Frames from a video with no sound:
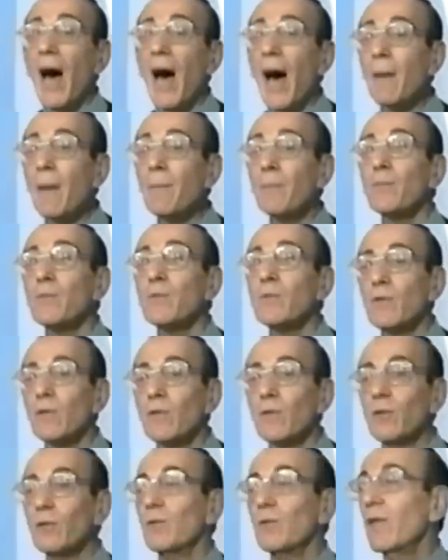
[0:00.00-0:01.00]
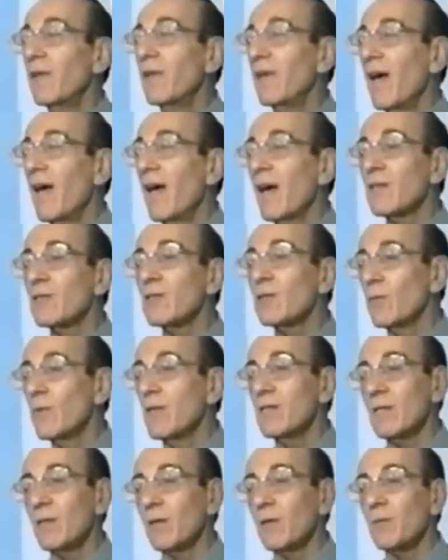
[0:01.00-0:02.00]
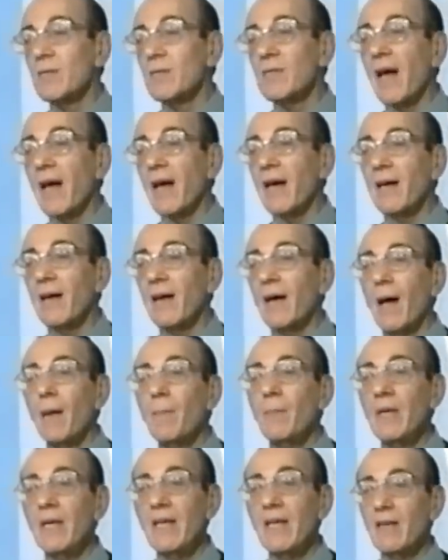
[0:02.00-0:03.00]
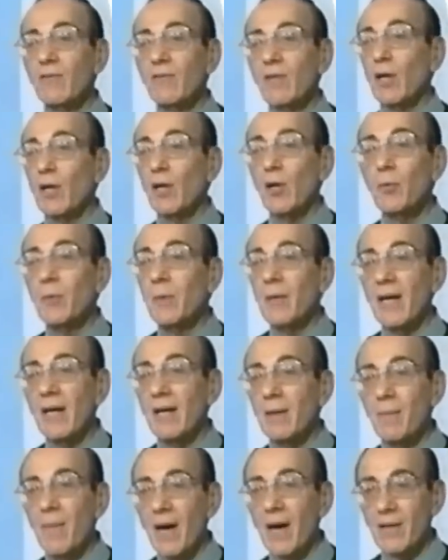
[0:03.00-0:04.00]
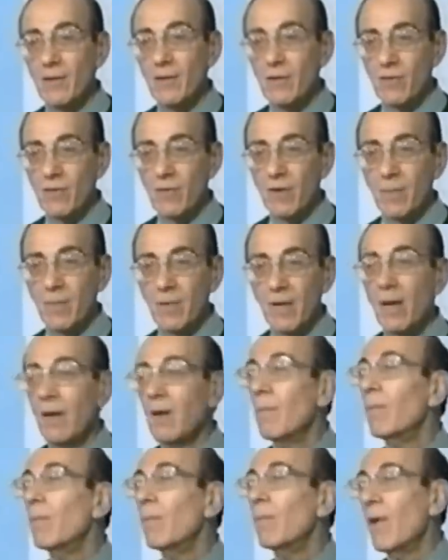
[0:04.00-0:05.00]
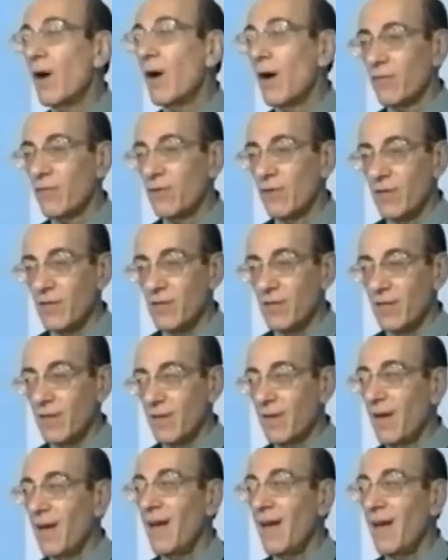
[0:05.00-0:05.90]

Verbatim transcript: Absolutely exquisite. It was like a, a medieval illuminated manuscript. Marvelous.